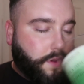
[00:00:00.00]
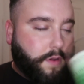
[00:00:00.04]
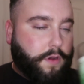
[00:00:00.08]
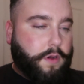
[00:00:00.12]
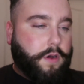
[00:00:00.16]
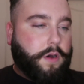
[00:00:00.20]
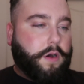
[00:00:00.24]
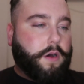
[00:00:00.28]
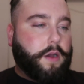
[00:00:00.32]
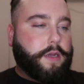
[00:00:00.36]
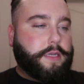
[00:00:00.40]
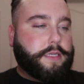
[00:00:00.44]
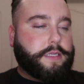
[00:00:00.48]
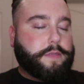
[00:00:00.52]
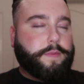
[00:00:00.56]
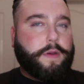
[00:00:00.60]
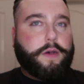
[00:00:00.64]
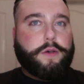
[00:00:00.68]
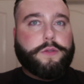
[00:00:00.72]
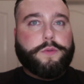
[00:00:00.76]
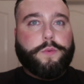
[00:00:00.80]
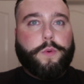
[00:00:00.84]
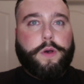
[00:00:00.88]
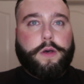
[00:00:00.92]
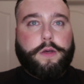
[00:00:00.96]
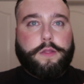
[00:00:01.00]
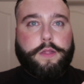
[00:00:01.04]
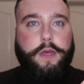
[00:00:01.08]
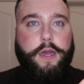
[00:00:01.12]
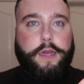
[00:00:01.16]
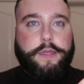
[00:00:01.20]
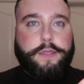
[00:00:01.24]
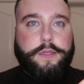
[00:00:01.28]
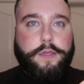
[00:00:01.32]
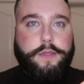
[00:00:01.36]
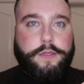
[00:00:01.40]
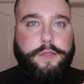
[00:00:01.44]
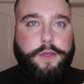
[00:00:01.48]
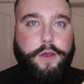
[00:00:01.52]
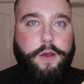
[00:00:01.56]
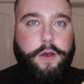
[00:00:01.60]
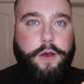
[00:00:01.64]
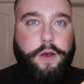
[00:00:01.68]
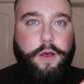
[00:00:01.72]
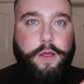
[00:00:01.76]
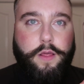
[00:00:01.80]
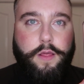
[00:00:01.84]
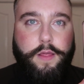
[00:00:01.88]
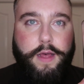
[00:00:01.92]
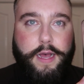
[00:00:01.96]
oh, it smells well nice.
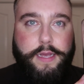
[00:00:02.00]
So